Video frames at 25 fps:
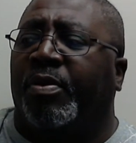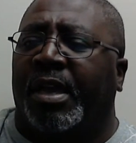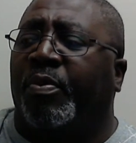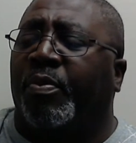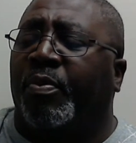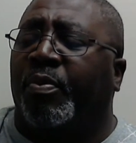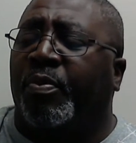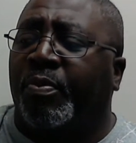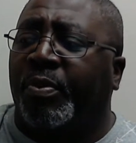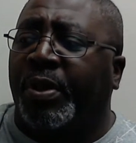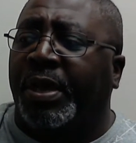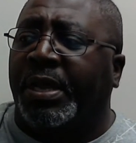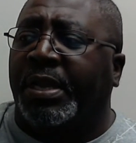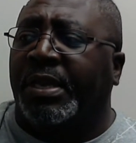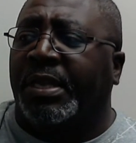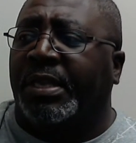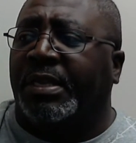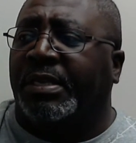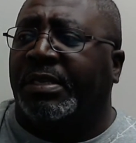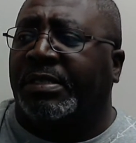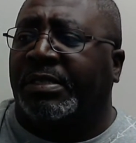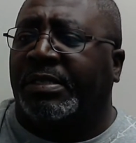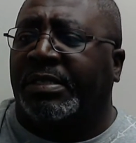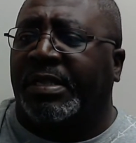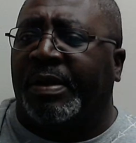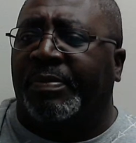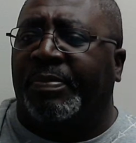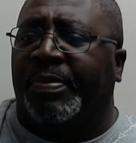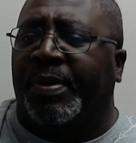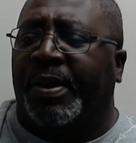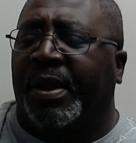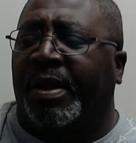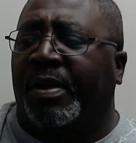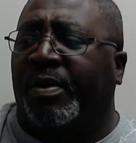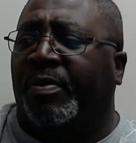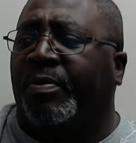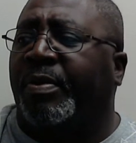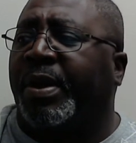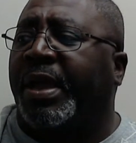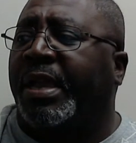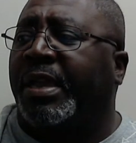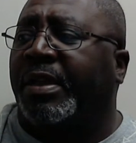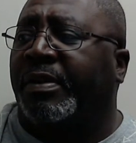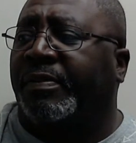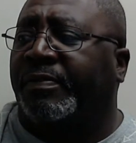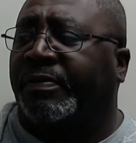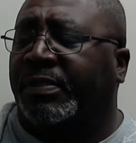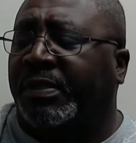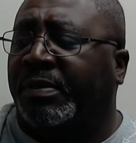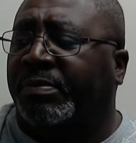we need to step out of the way
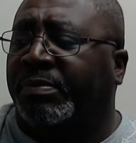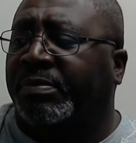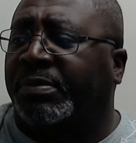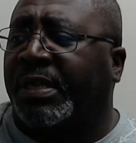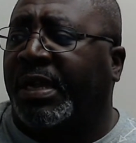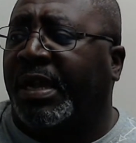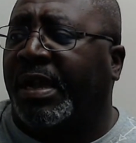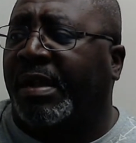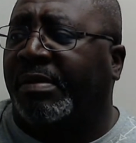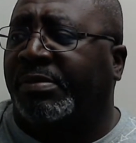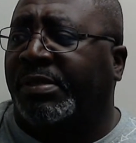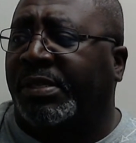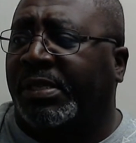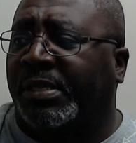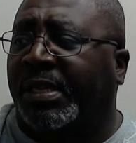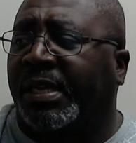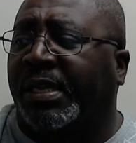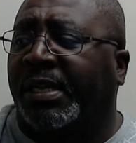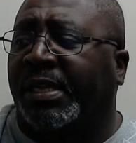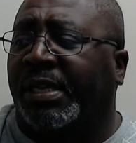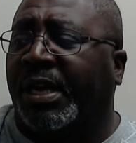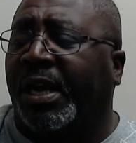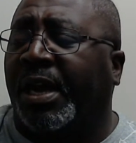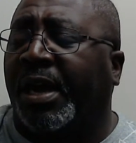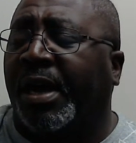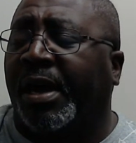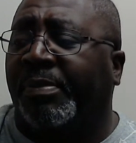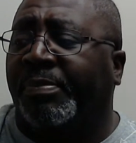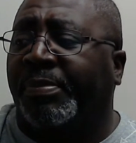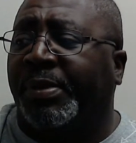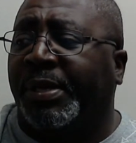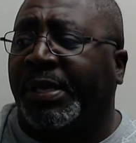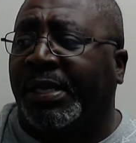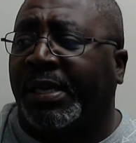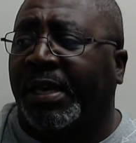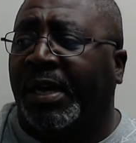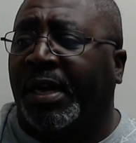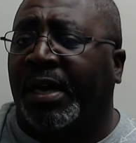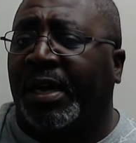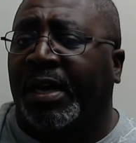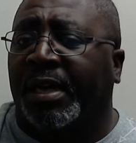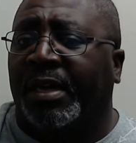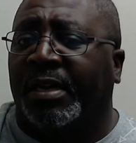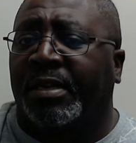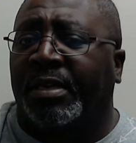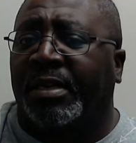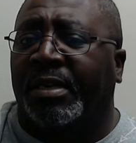of sometimes and let God be God